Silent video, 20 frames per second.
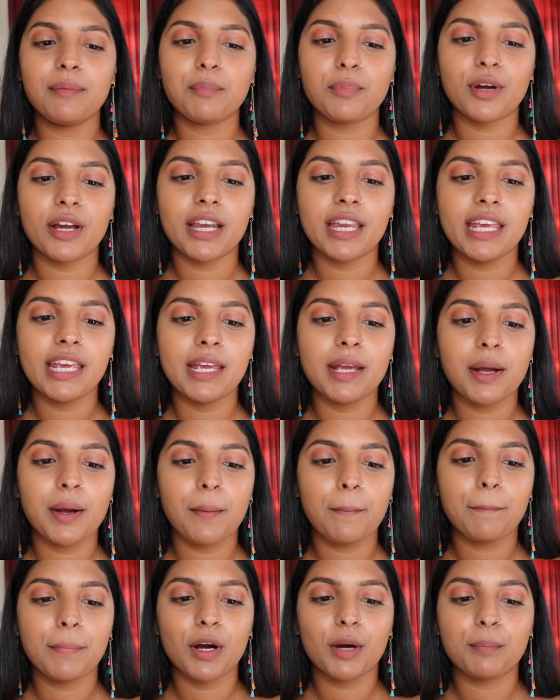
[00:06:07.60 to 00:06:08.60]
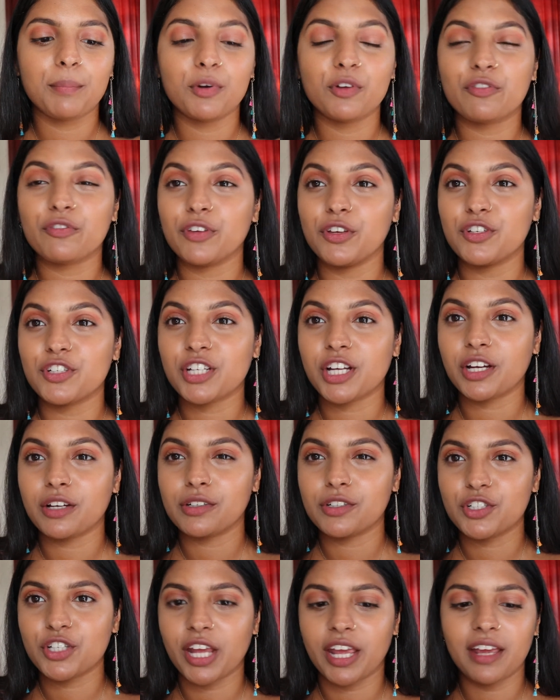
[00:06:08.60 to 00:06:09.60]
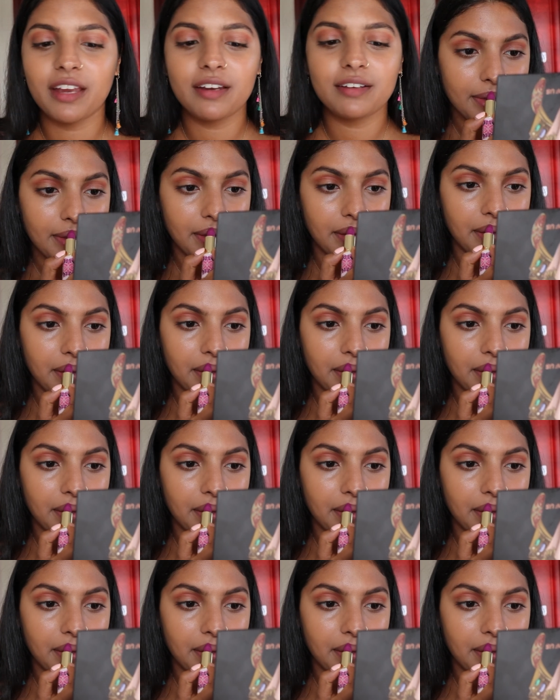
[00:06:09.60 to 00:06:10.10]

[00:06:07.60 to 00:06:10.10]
pretty purple fuchsia shade.